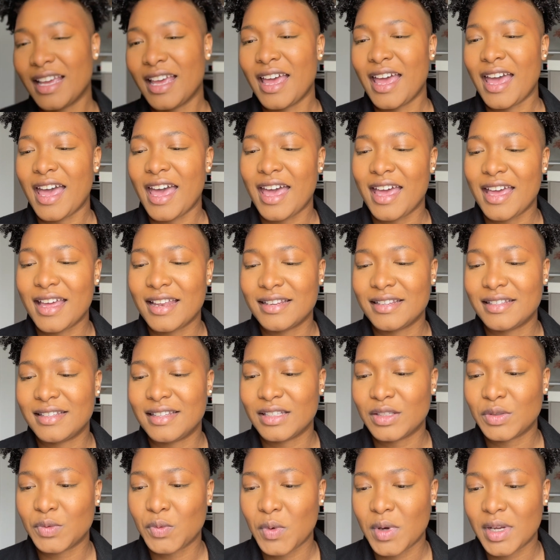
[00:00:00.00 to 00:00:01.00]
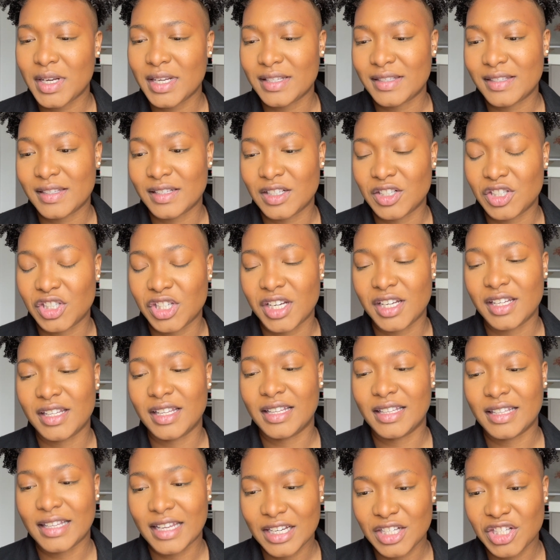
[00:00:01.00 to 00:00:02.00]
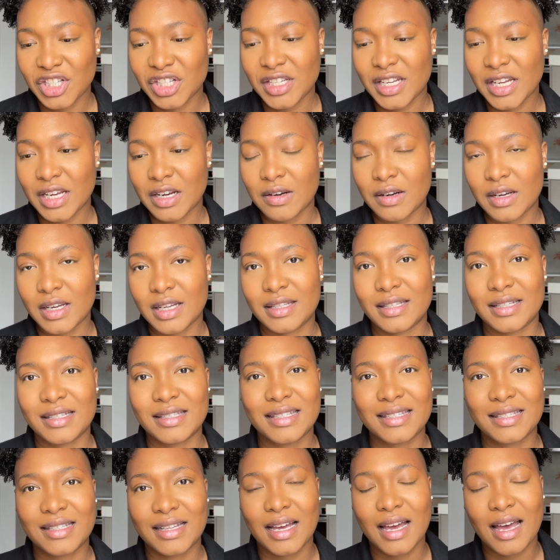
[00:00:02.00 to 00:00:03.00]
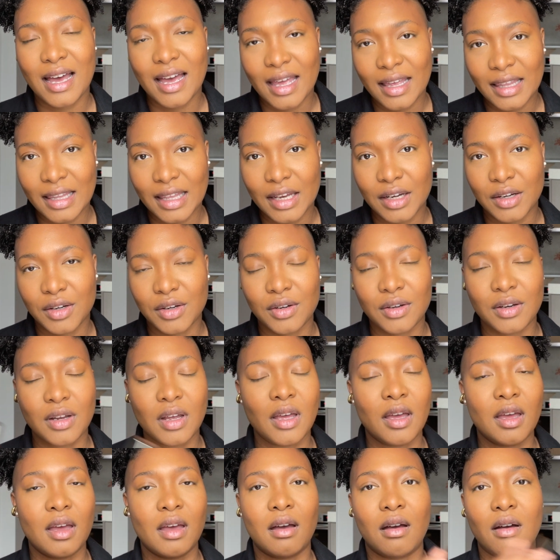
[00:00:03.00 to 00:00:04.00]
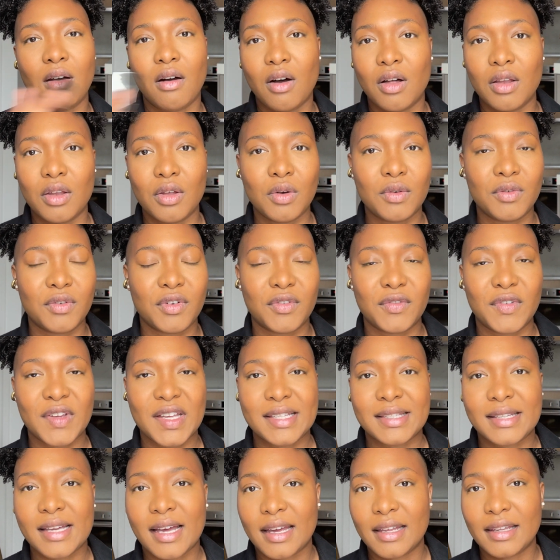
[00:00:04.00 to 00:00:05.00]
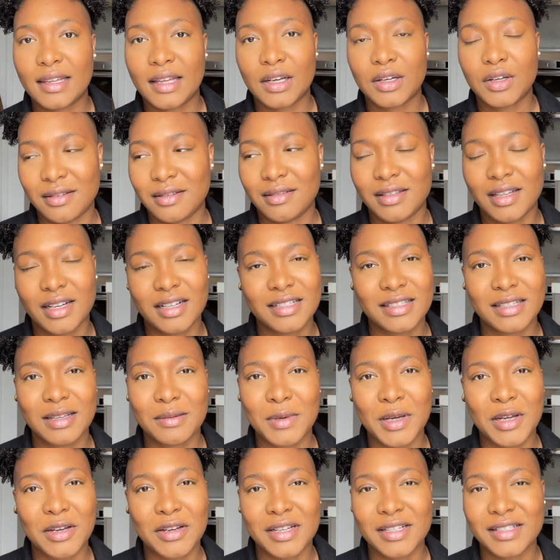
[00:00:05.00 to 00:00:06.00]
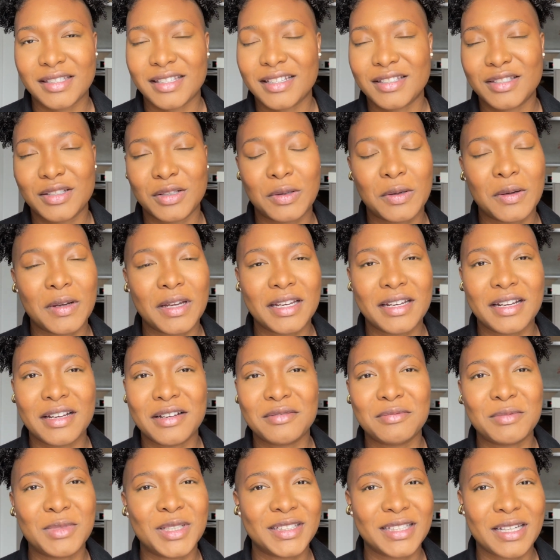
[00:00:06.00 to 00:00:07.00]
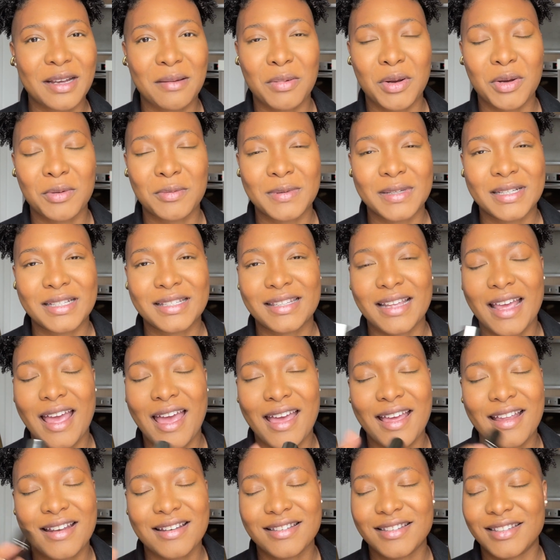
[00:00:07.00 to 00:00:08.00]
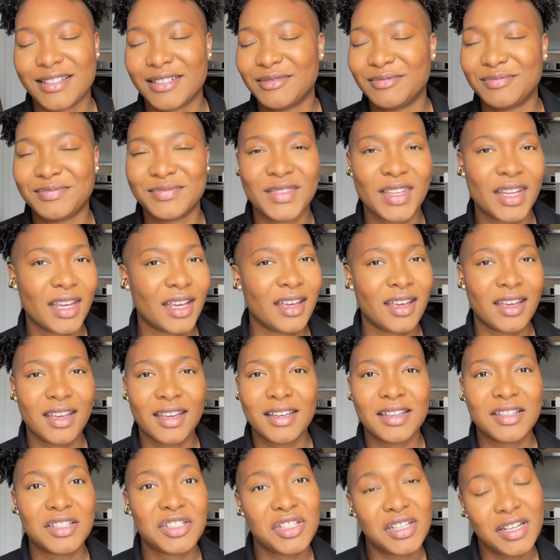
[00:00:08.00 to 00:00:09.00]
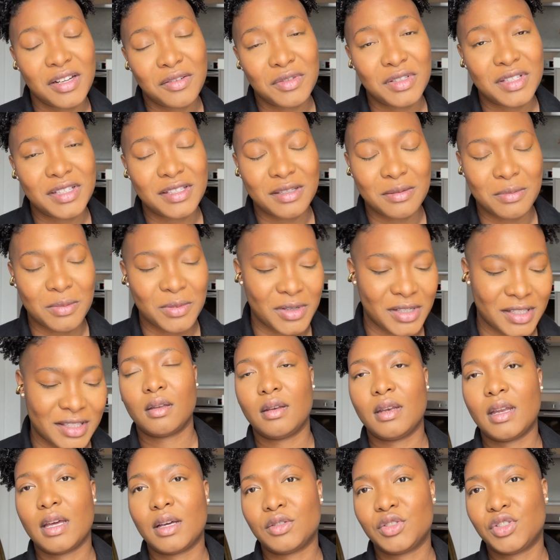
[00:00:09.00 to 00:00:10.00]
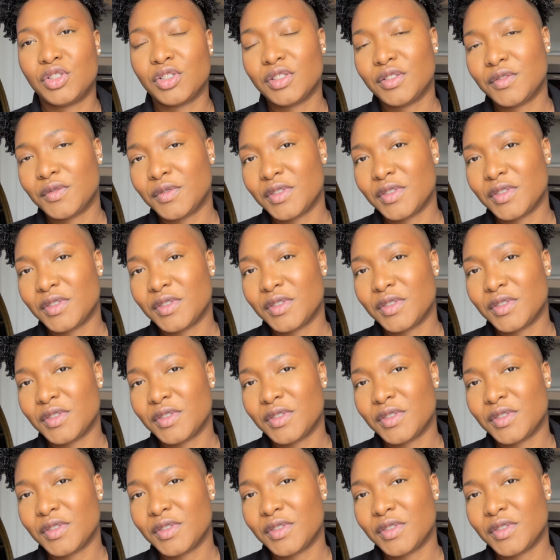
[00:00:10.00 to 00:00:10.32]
and this one is in the shade Legendary. This is a highlighter, all over face highlighter. Danessa Myricks is a queen of multi-purpose, and she never disappoints. Now, just for